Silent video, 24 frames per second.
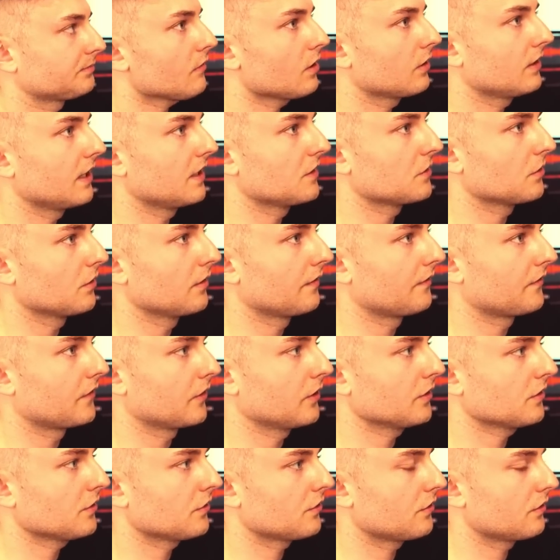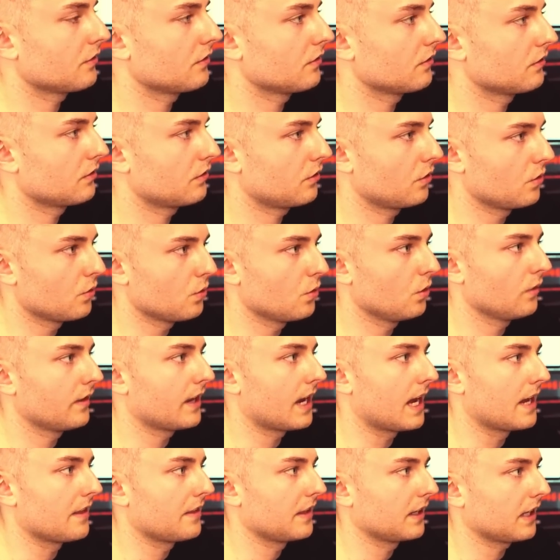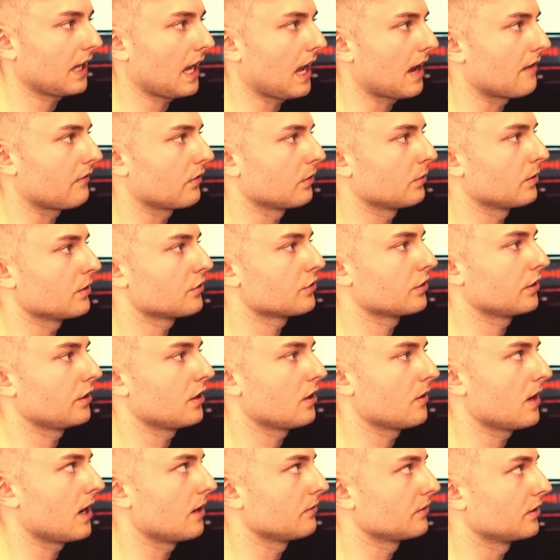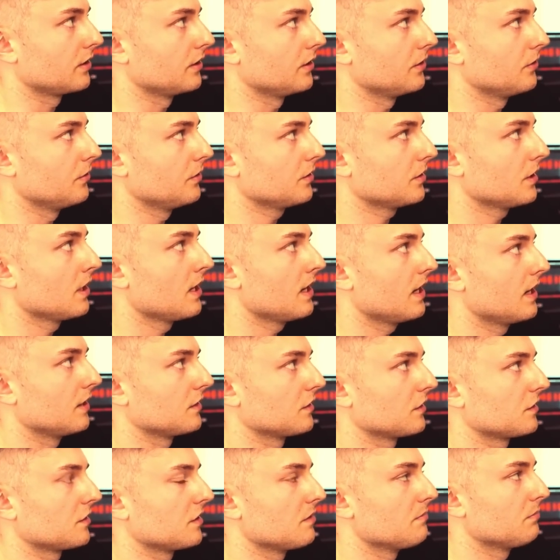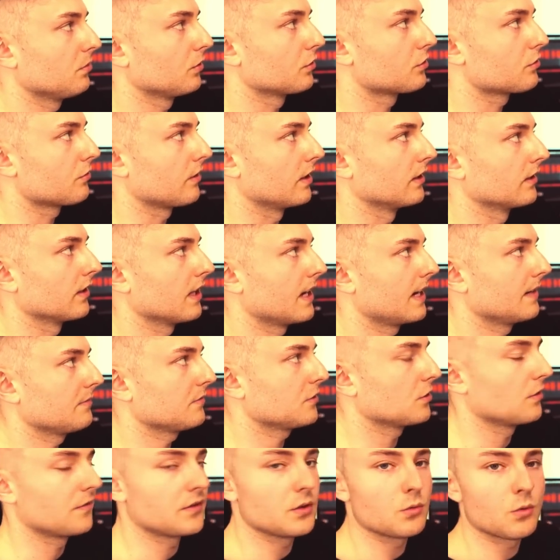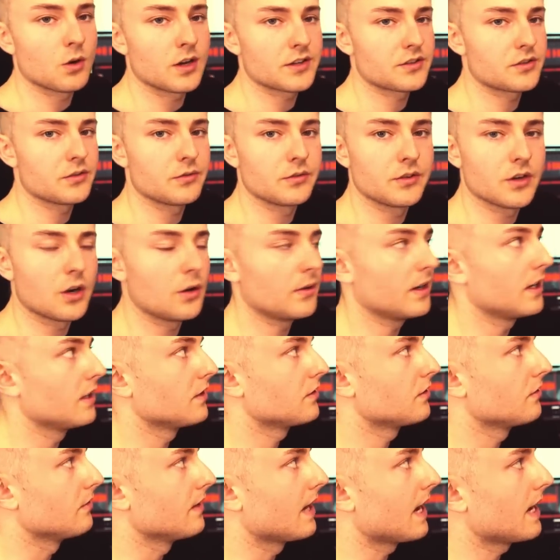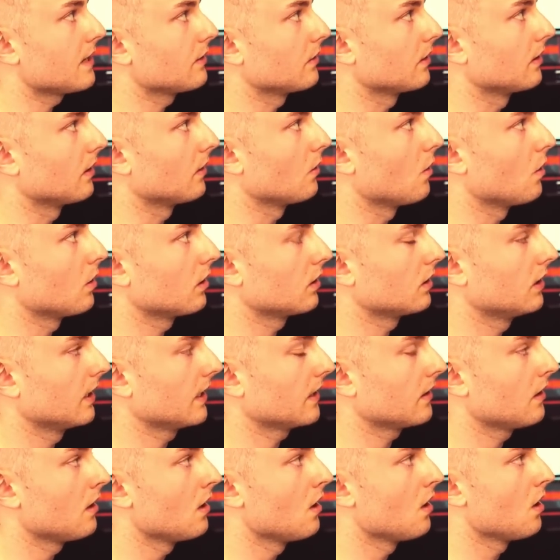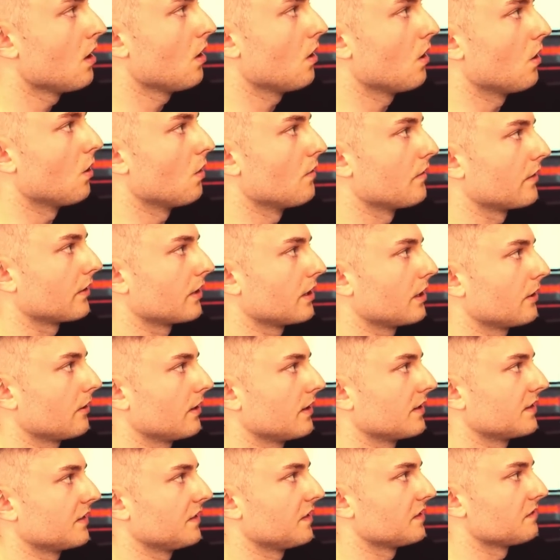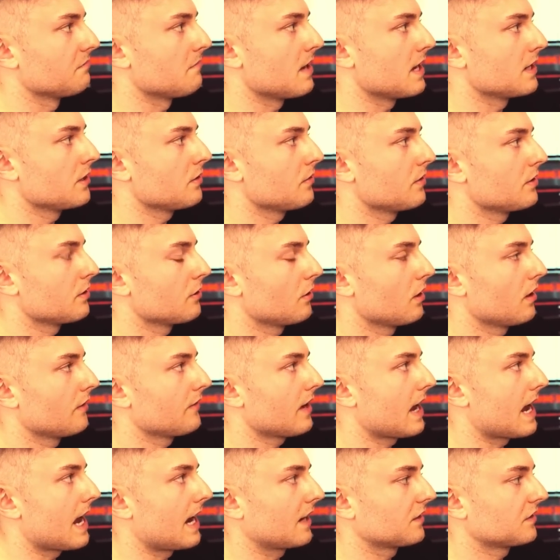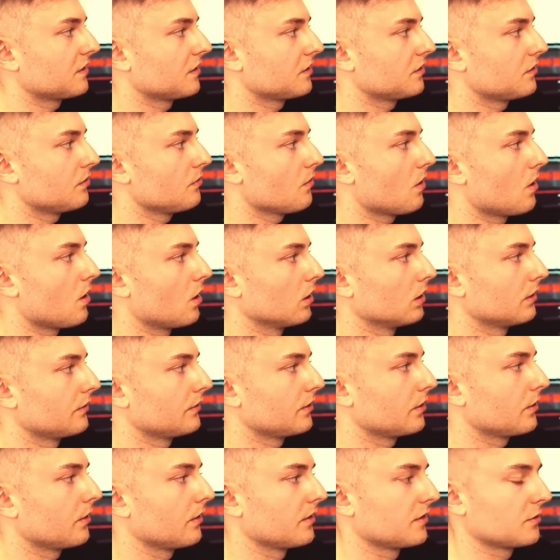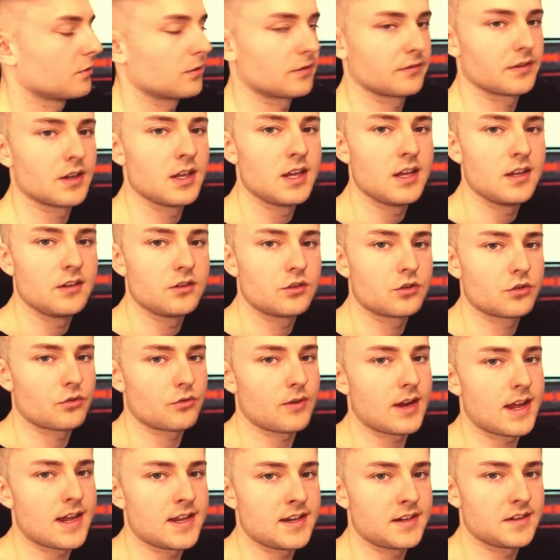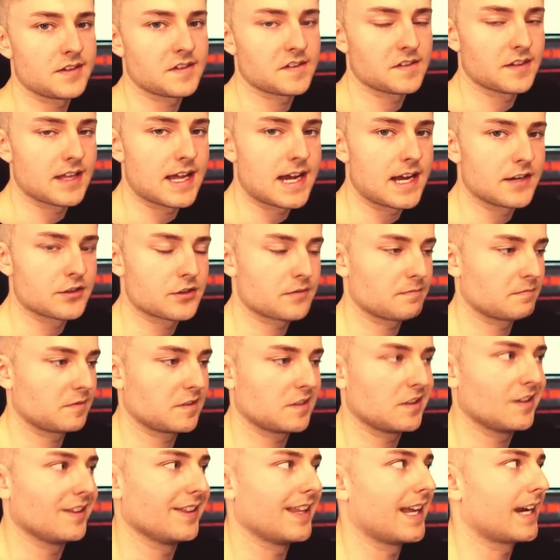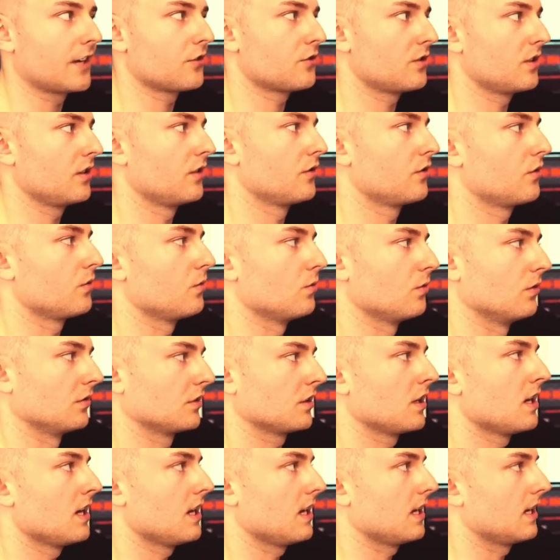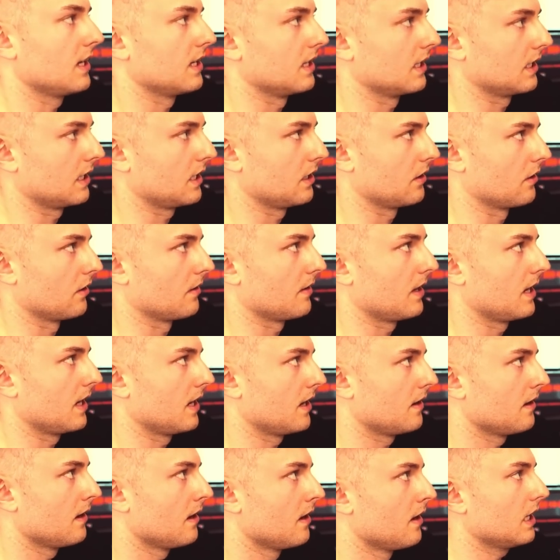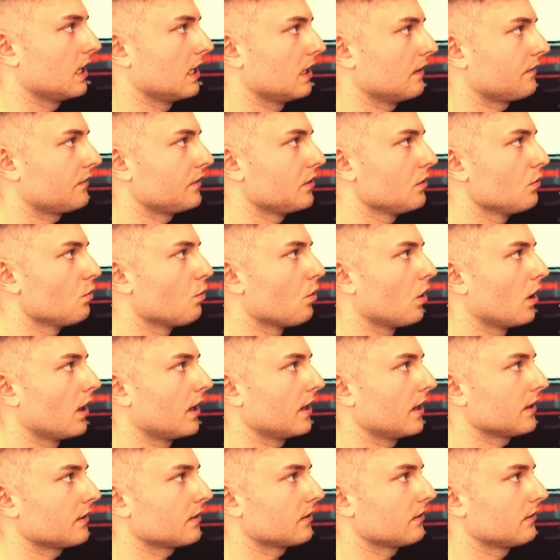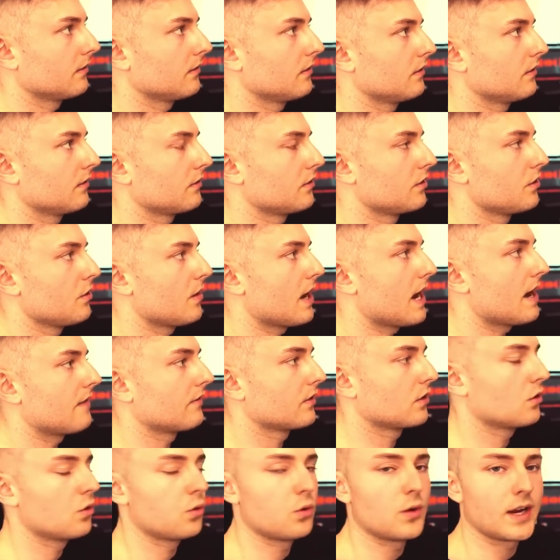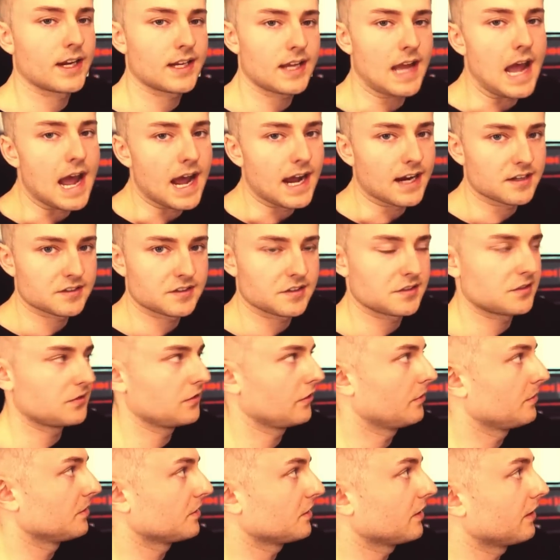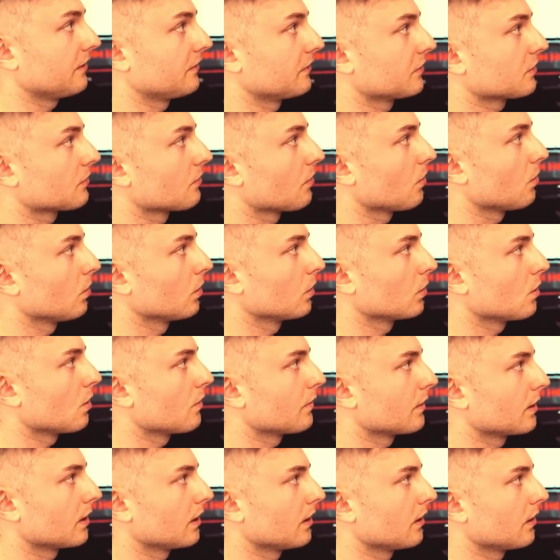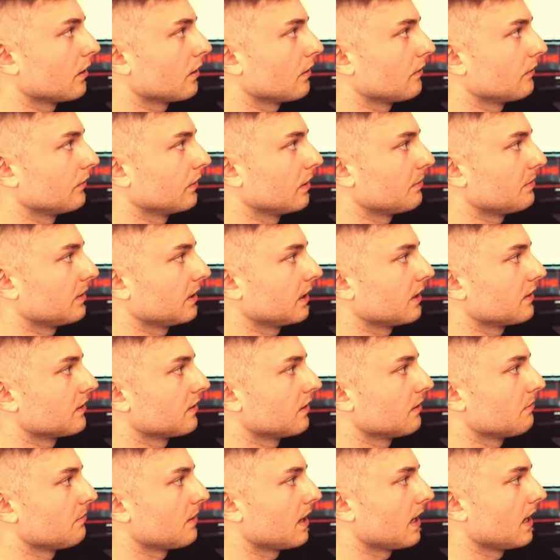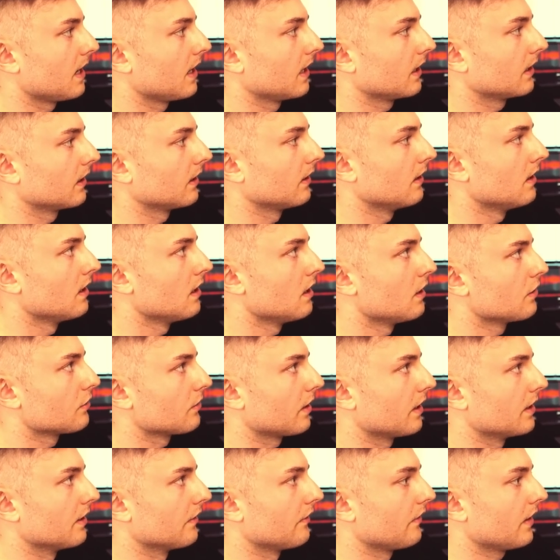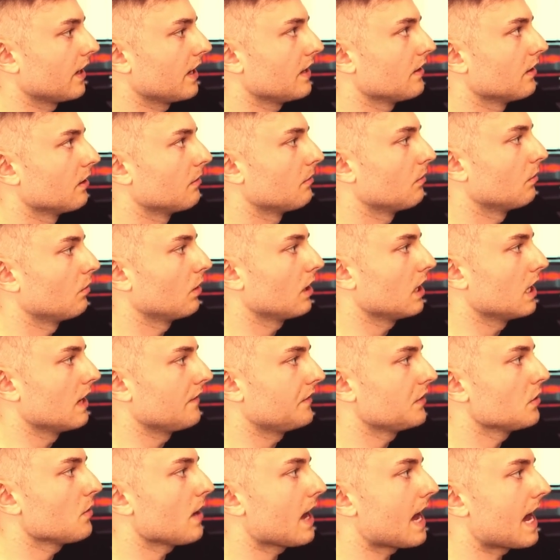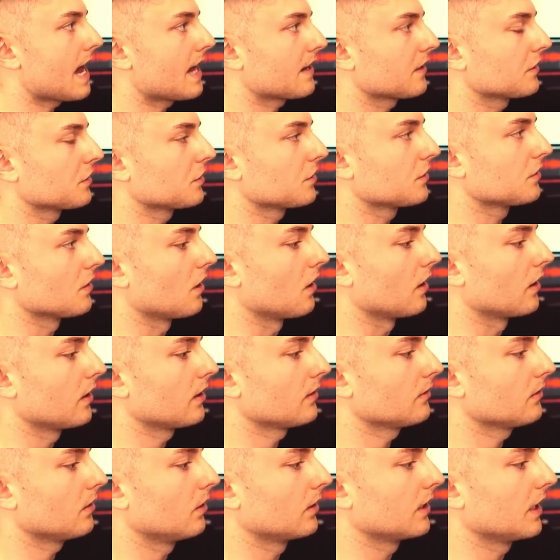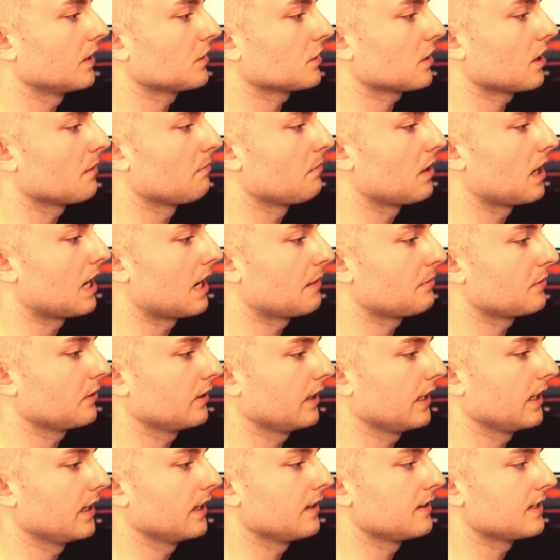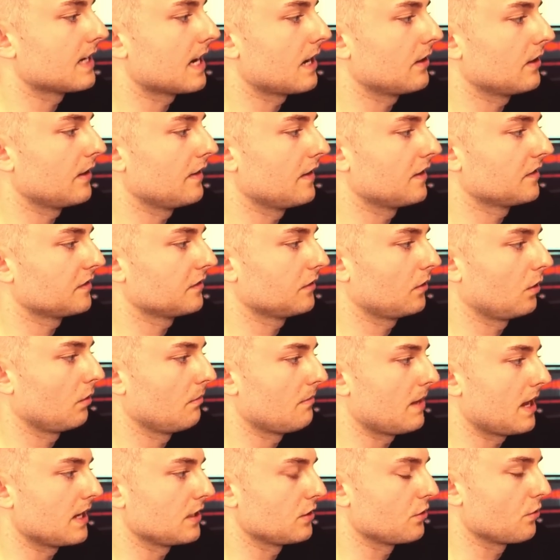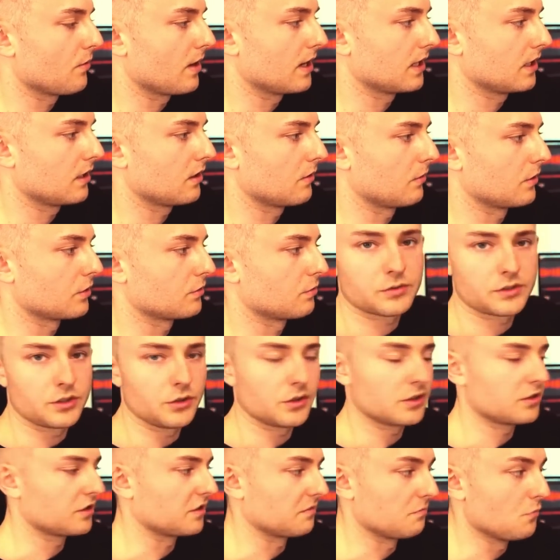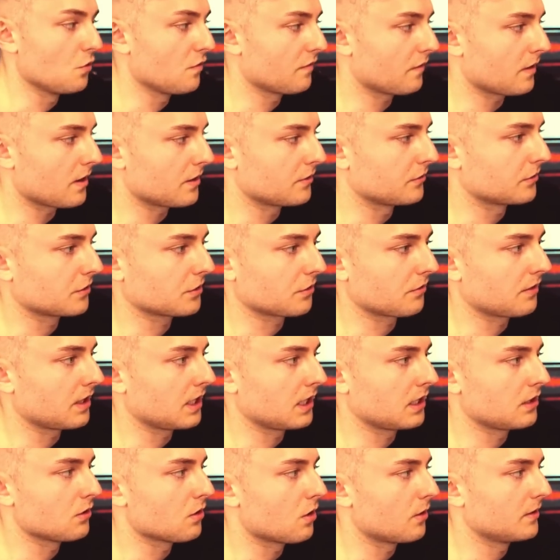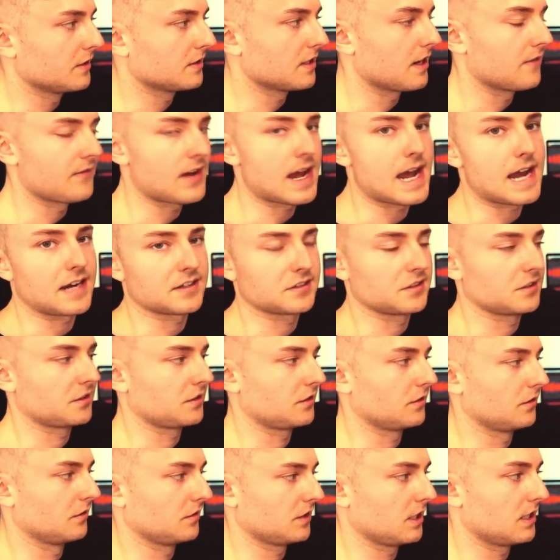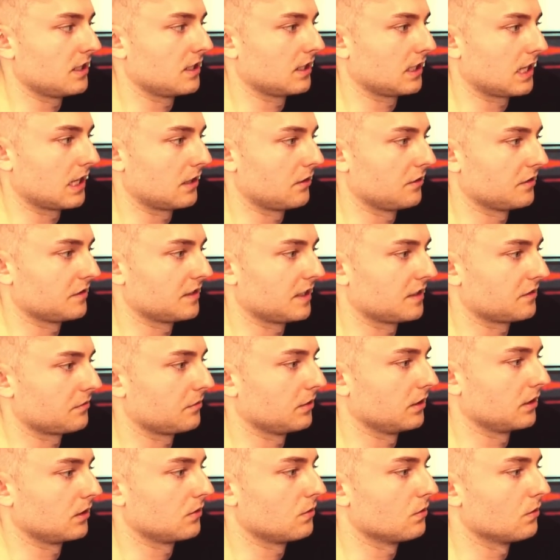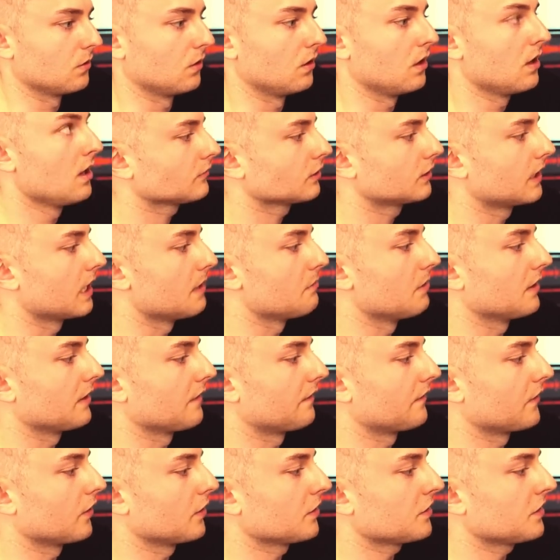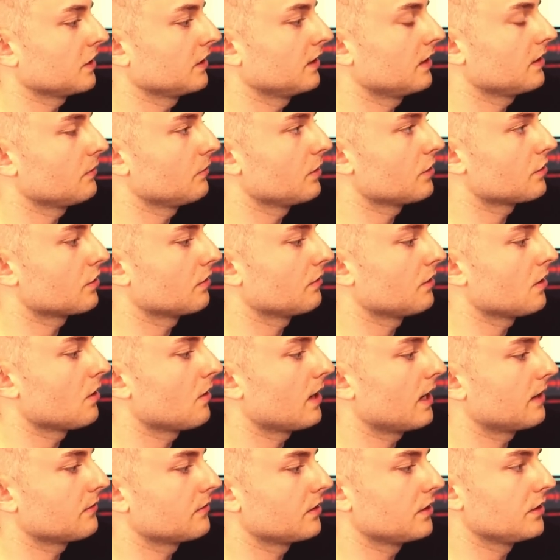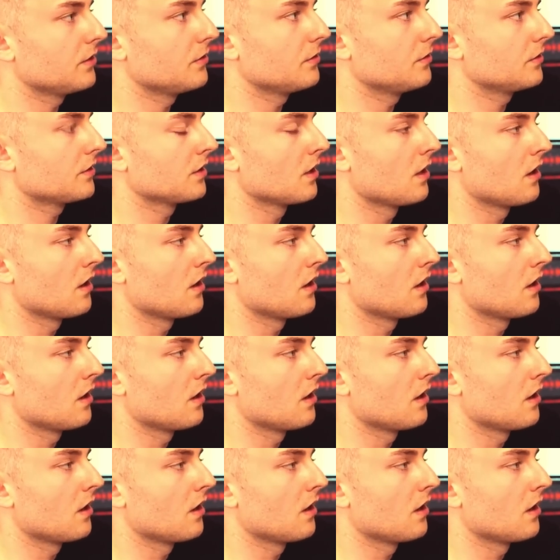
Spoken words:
Okay, so the first tool that I think everyone should know how to use is a simple trend line. So if you want to go into that, you can click over here into this menu and you'll have access to all of your sort of trend/selection tools in here. And if you want to have quick access to them, instead of scrolling over here and flipping into the bank and trying to find them, if you add a star, okay, it's going to populate it down in this little menu right here, which you can just move around your screen and you always have access to those indicators. And that's really cool. Okay, but the first thing that we should know how to use